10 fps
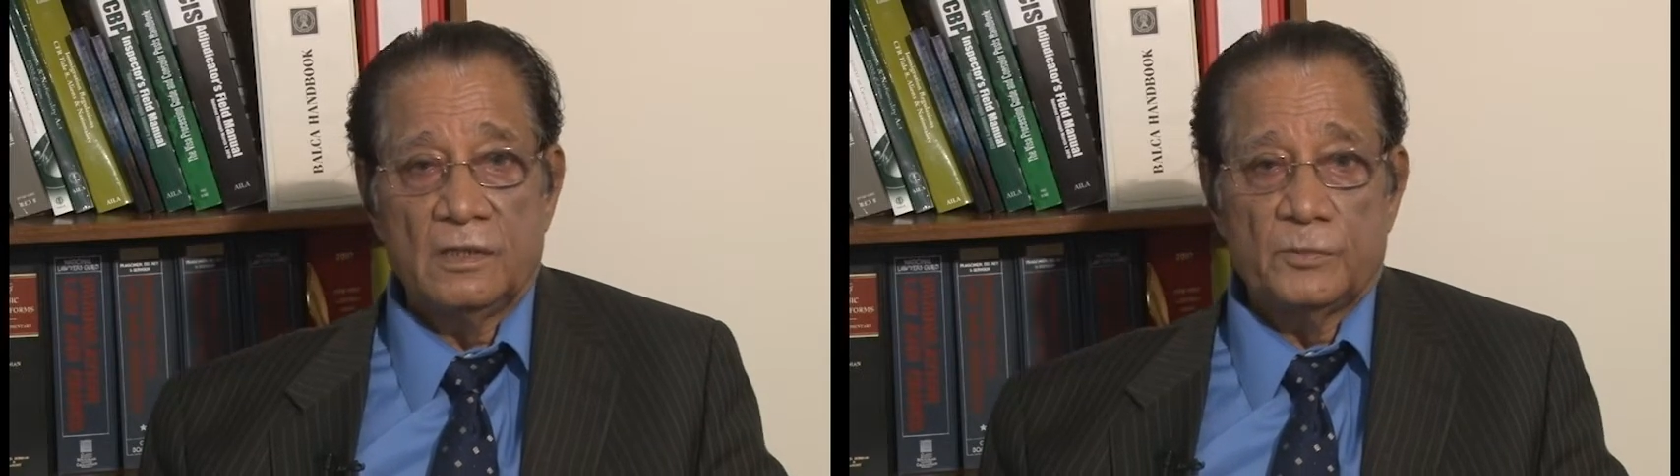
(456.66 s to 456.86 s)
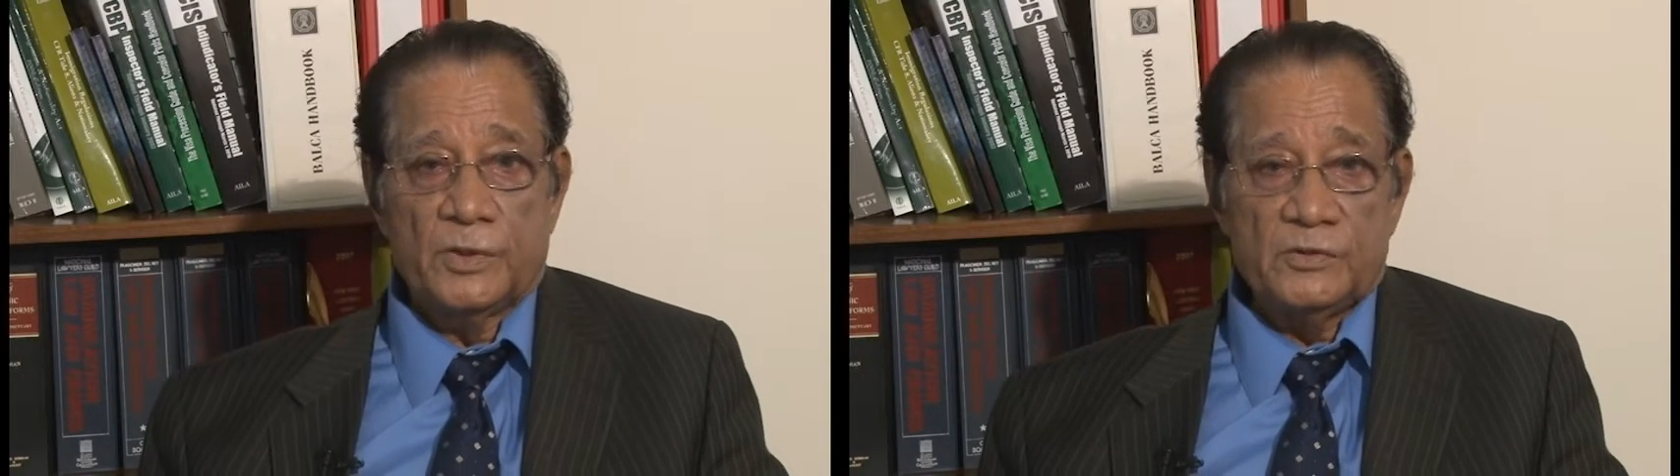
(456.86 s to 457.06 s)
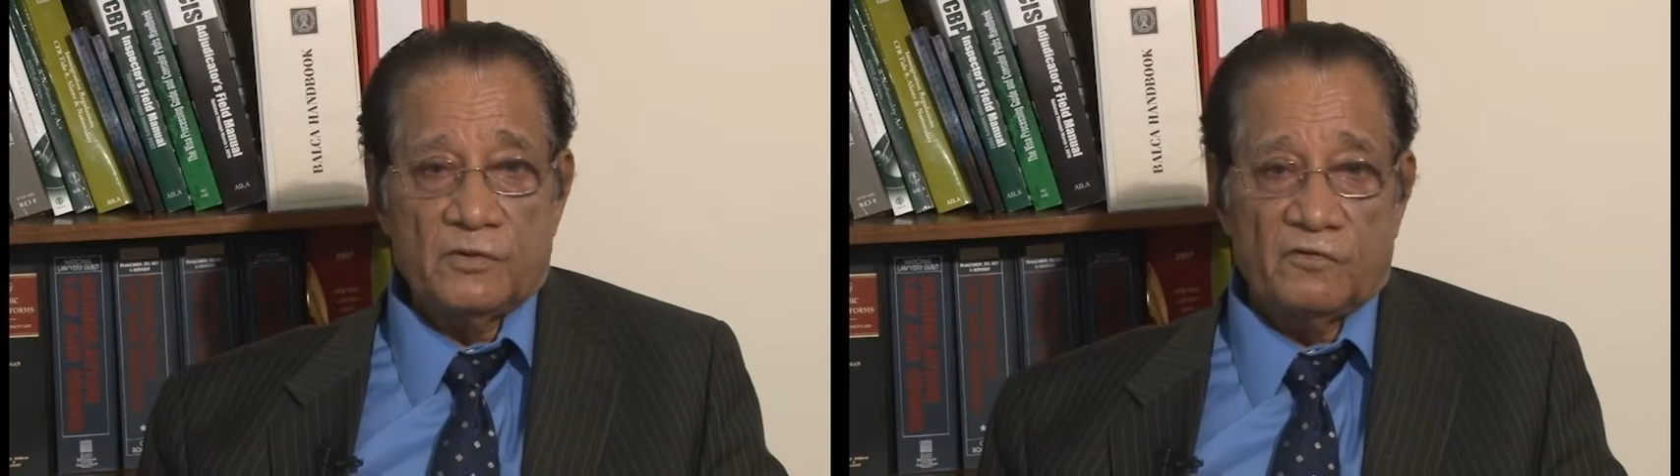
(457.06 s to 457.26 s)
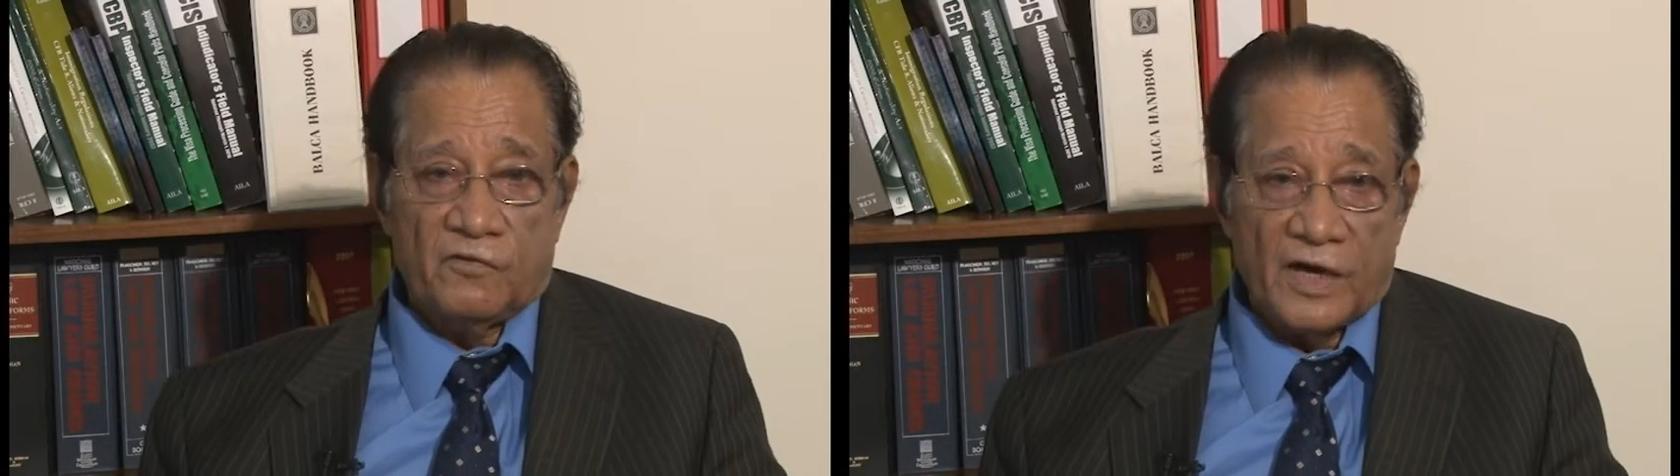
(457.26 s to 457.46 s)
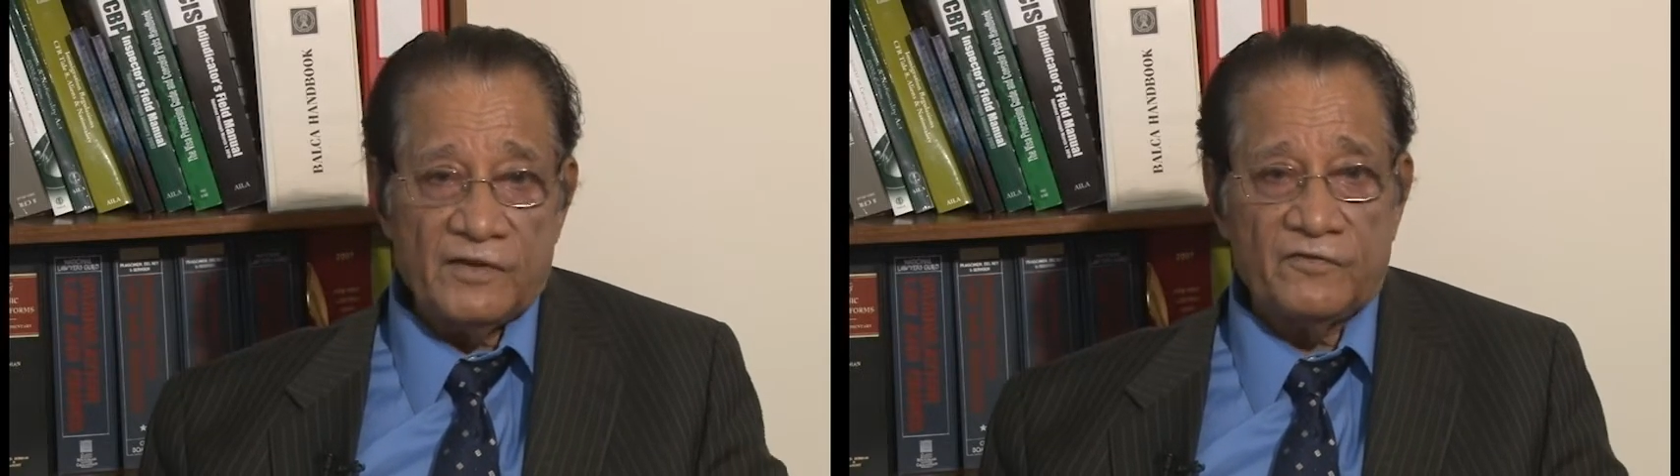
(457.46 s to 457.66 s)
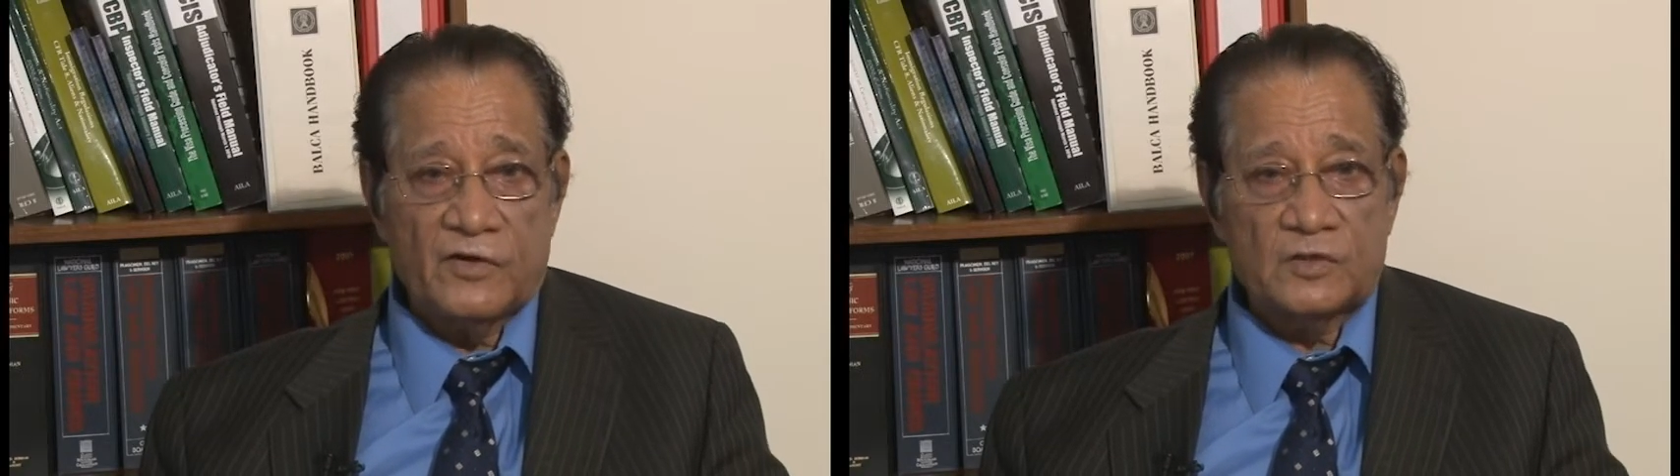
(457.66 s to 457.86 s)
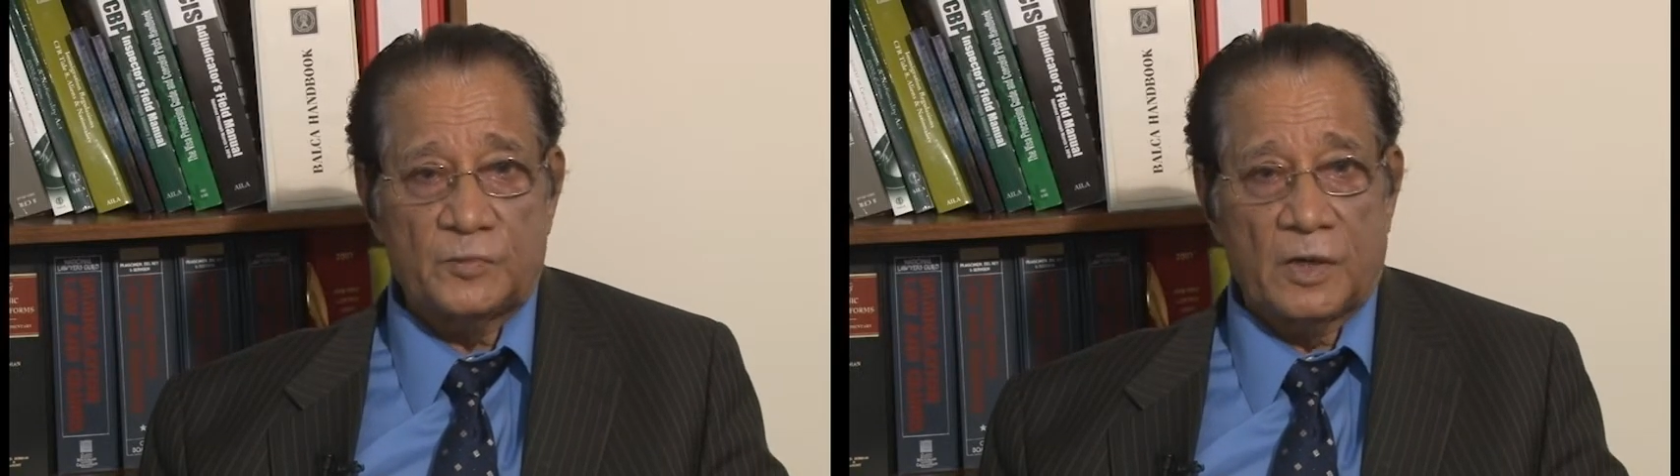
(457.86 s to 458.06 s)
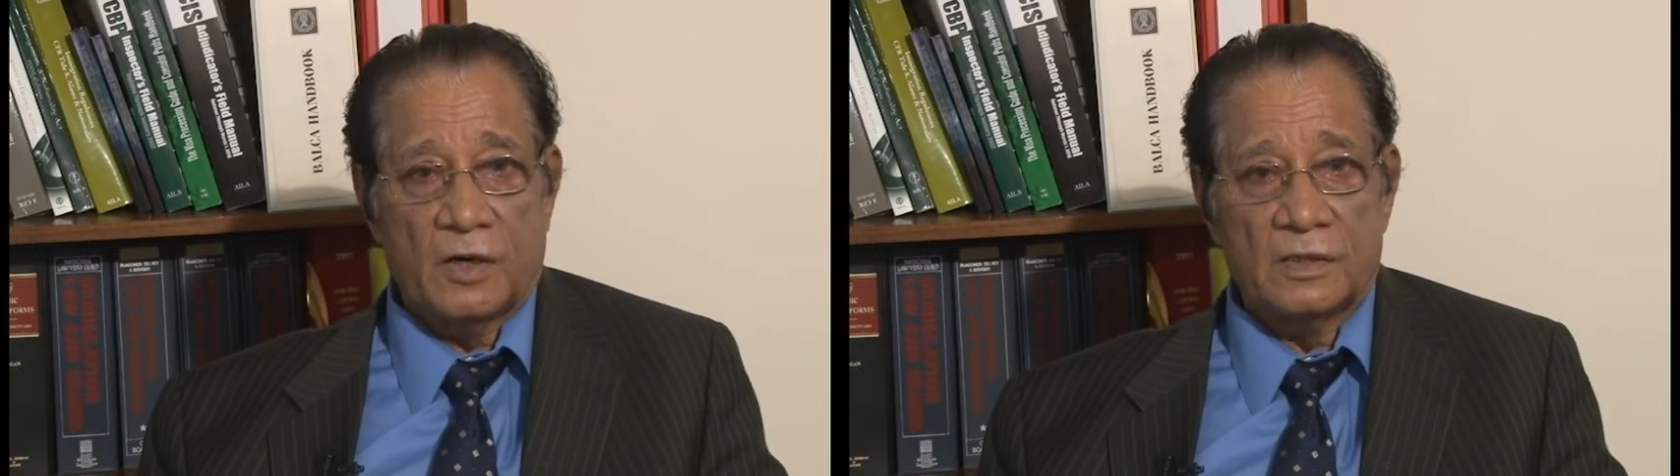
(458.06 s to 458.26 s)
but your wife was
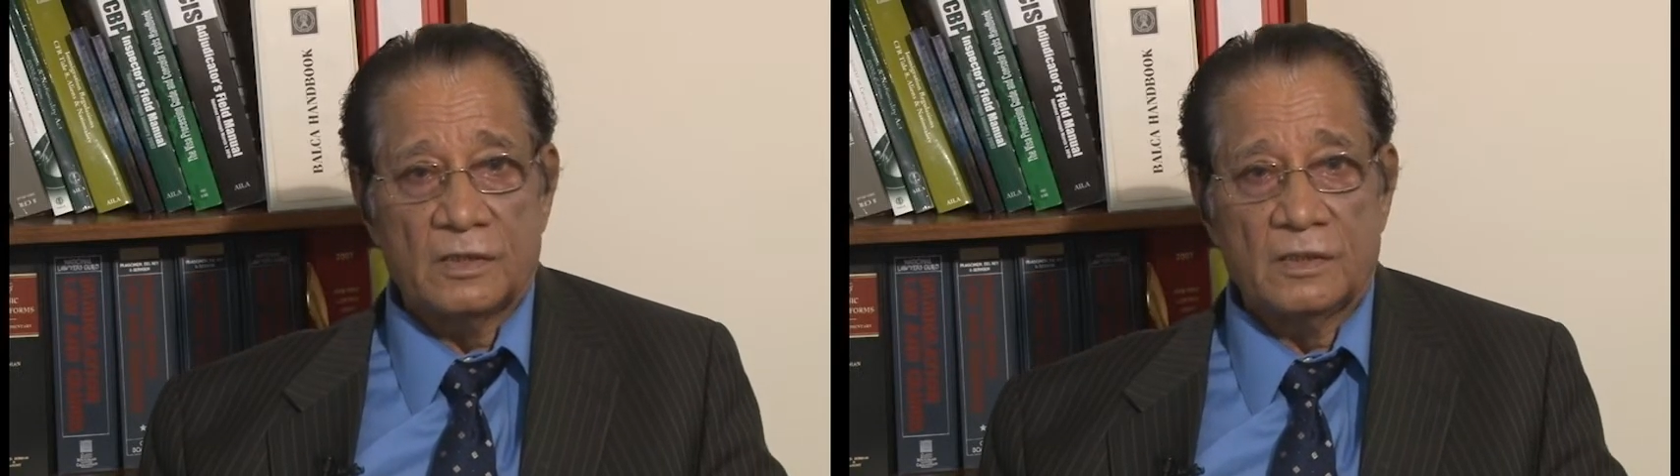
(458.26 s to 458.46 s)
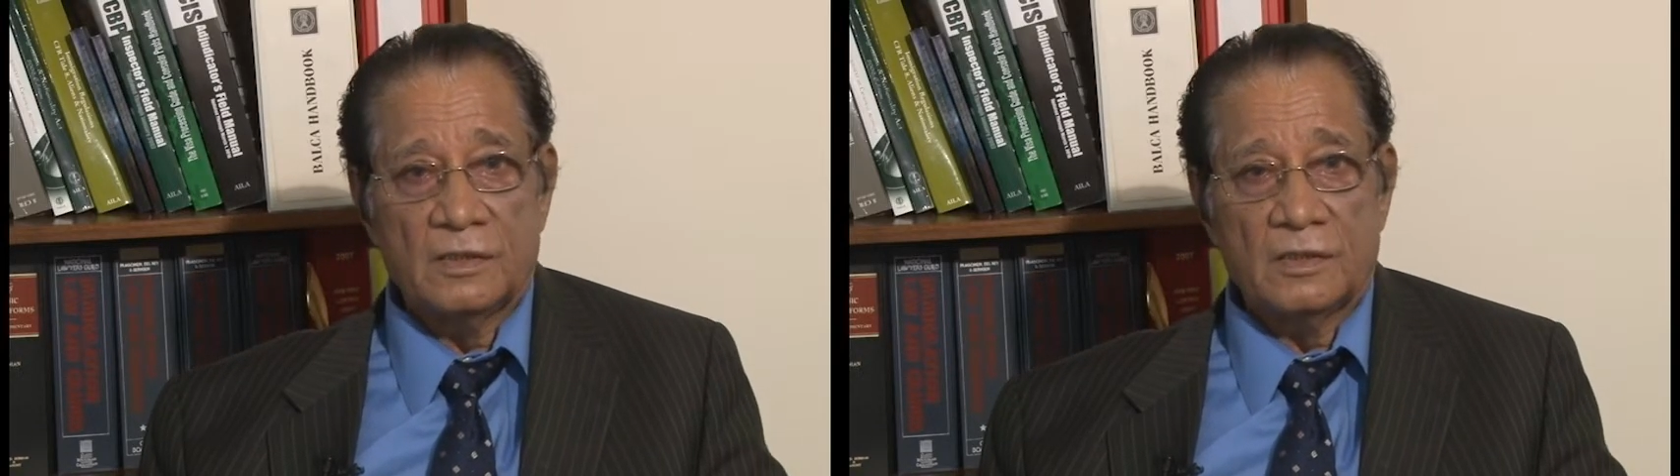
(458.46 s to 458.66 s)
born